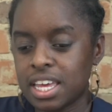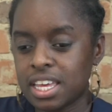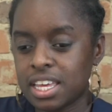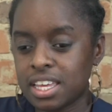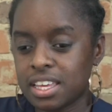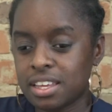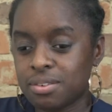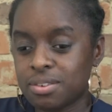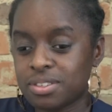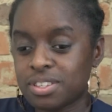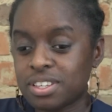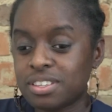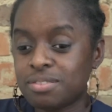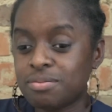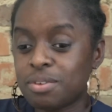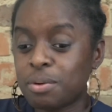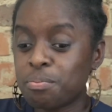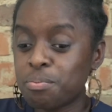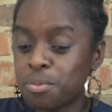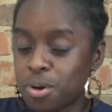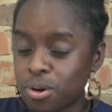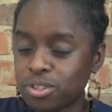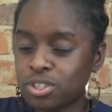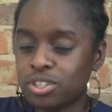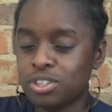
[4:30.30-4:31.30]
It was an
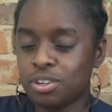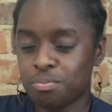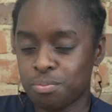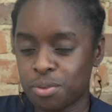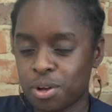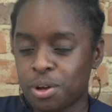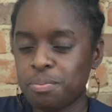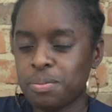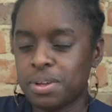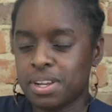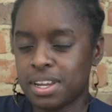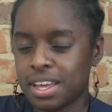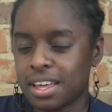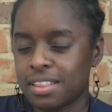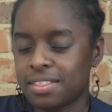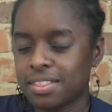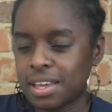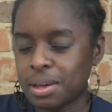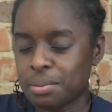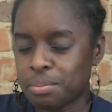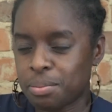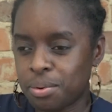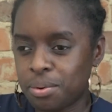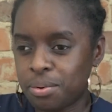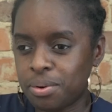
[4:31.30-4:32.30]
emotional moment at
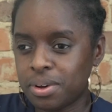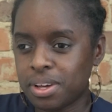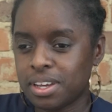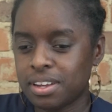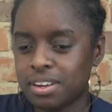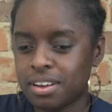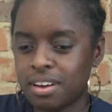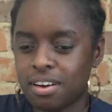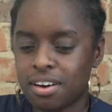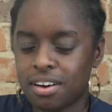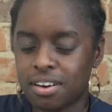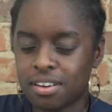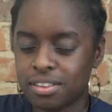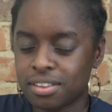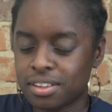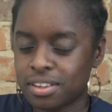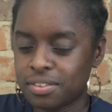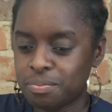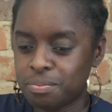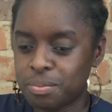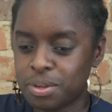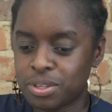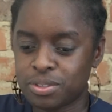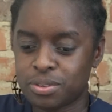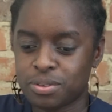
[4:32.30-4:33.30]
that point. All of
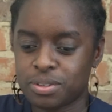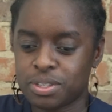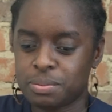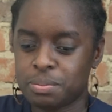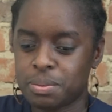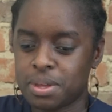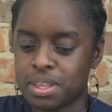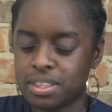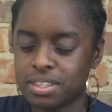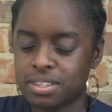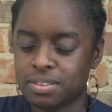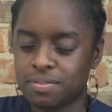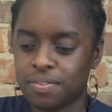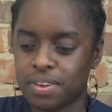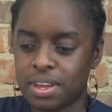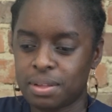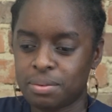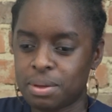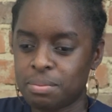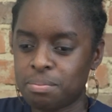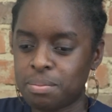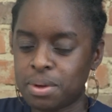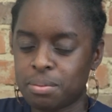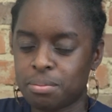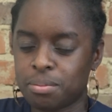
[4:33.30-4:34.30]
Mr. Smith's
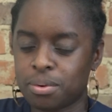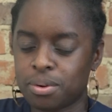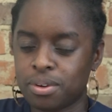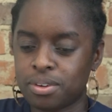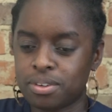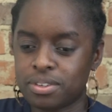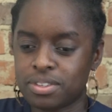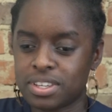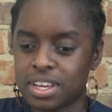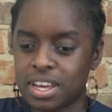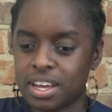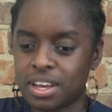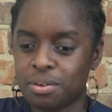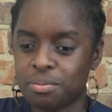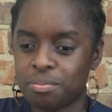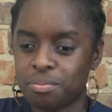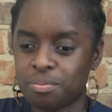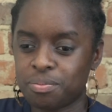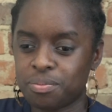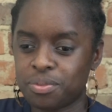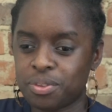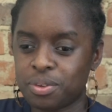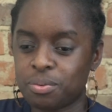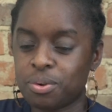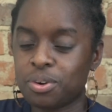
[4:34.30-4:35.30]
family members
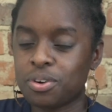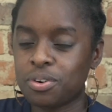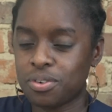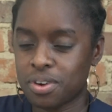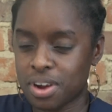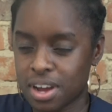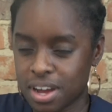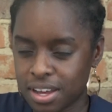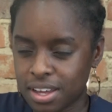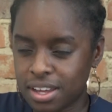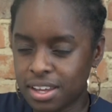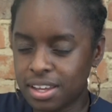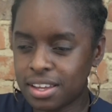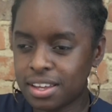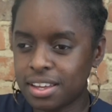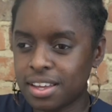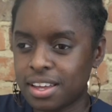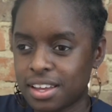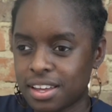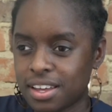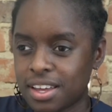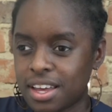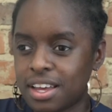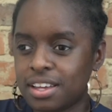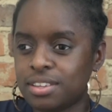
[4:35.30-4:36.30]
were crying,
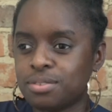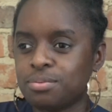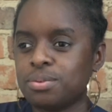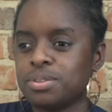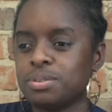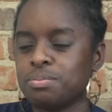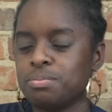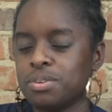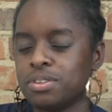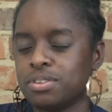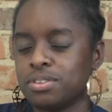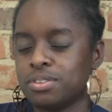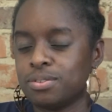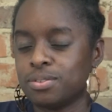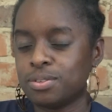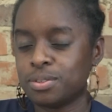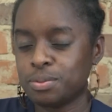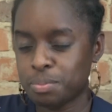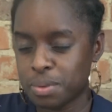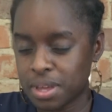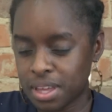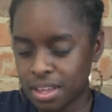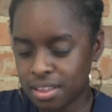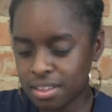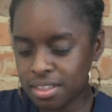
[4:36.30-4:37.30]
as was Mr.
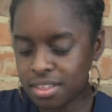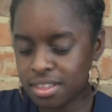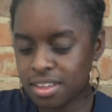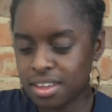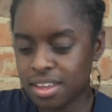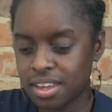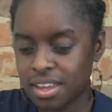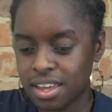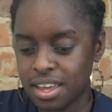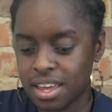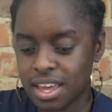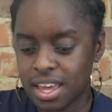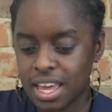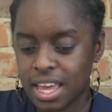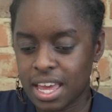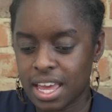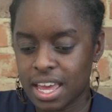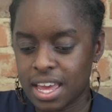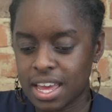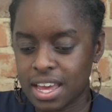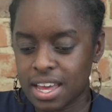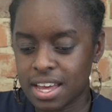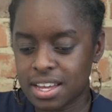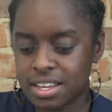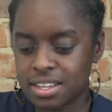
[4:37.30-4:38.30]
Smith,
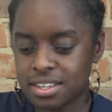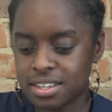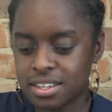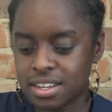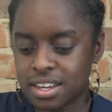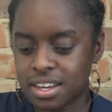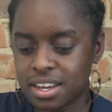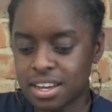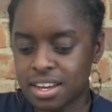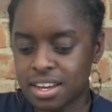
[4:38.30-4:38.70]
and